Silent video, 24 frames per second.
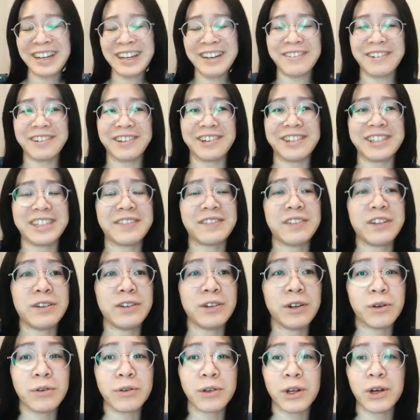For those of you who
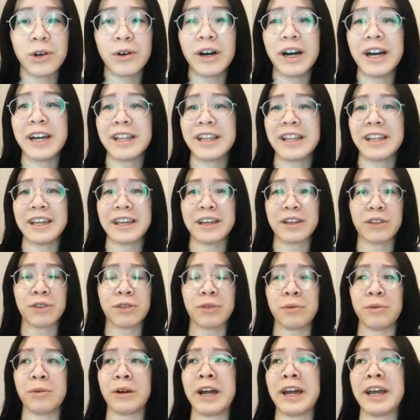don't know, I like
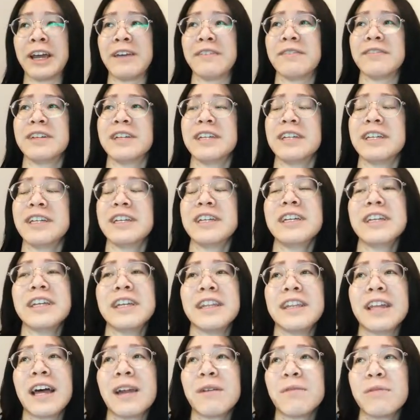thrive
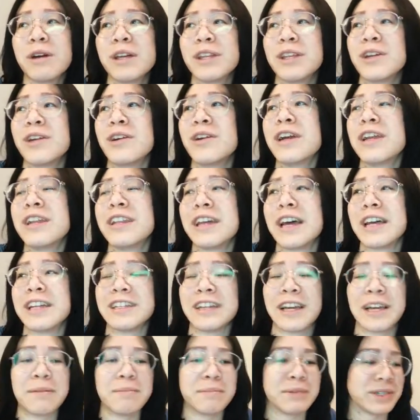in that weather and that
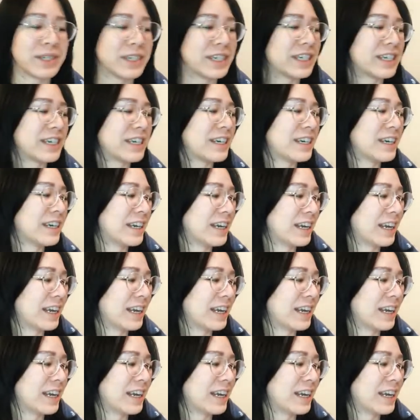time period.